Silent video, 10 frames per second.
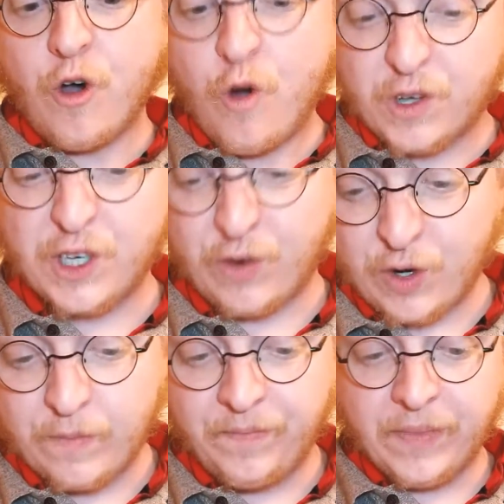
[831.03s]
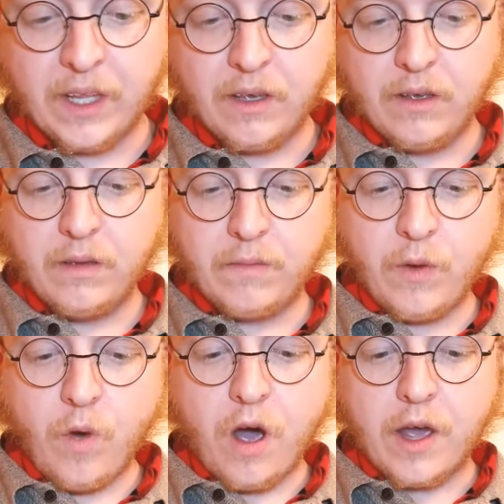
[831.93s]
the Horse and Groom."
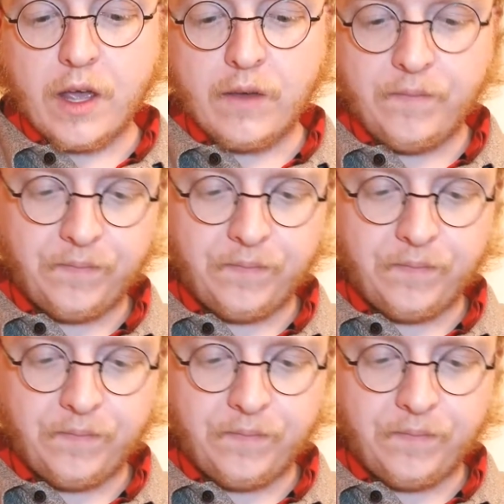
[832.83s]
"But why?"